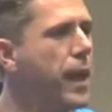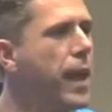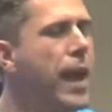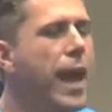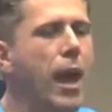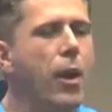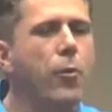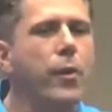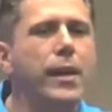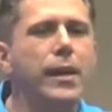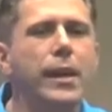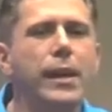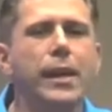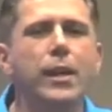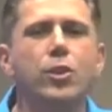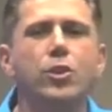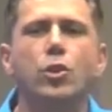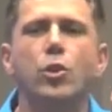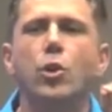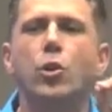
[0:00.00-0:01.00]
And we
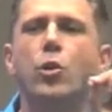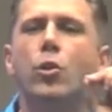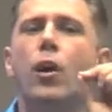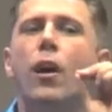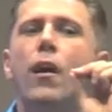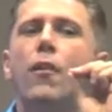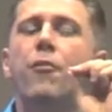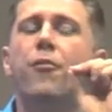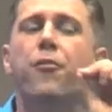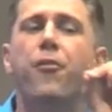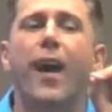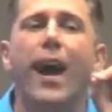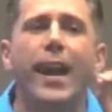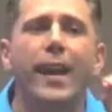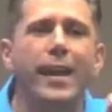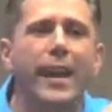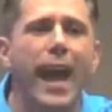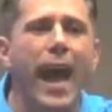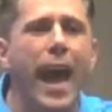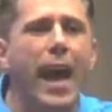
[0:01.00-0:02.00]
need to
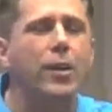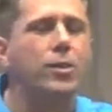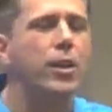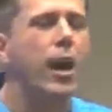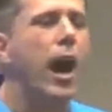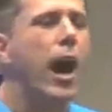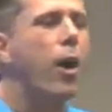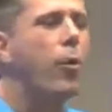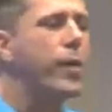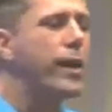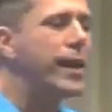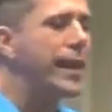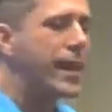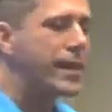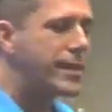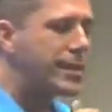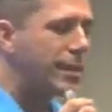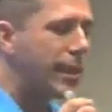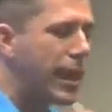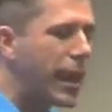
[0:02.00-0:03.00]
find out how we can
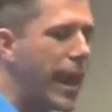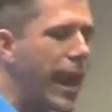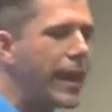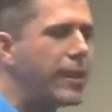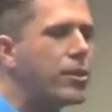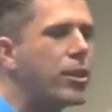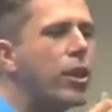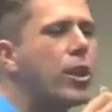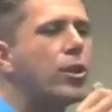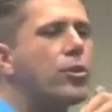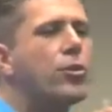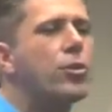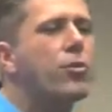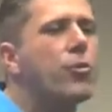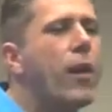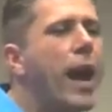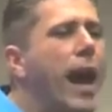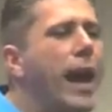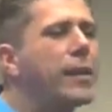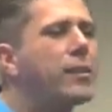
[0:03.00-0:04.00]
select the
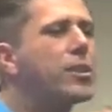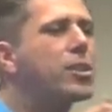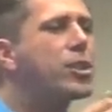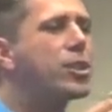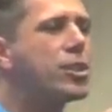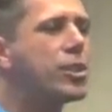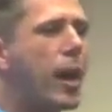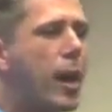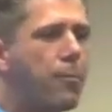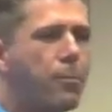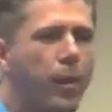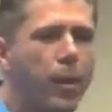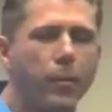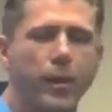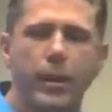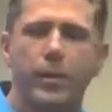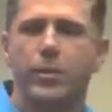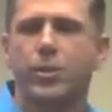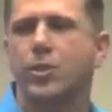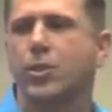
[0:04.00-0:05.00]
right
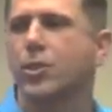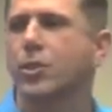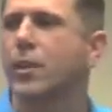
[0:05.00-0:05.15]
supplements